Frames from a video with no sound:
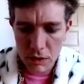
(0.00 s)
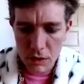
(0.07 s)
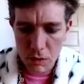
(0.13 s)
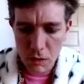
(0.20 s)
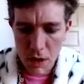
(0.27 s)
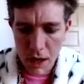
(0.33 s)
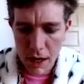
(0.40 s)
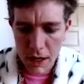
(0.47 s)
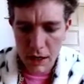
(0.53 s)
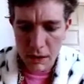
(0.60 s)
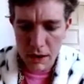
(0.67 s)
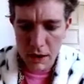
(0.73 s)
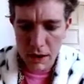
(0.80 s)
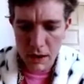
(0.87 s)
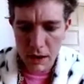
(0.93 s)
Chris
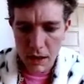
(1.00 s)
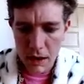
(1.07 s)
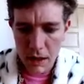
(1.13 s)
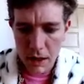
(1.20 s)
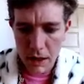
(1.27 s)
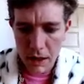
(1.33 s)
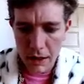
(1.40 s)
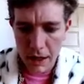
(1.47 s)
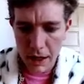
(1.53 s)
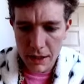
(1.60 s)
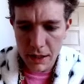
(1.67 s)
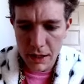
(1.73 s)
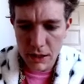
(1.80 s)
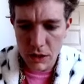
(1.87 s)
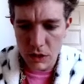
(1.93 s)
White.
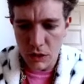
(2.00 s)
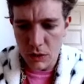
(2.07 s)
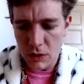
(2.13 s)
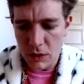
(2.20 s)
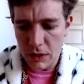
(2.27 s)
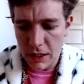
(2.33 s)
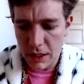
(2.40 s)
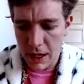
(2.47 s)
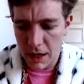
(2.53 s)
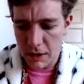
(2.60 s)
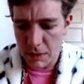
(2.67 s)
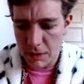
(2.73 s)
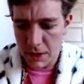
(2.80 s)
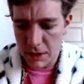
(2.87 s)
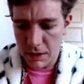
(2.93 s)
Okay, so that's Julian
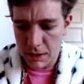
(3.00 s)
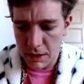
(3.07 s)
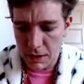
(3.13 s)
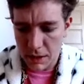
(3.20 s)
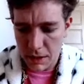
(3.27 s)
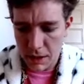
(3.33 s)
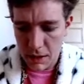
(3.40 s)
Edelman.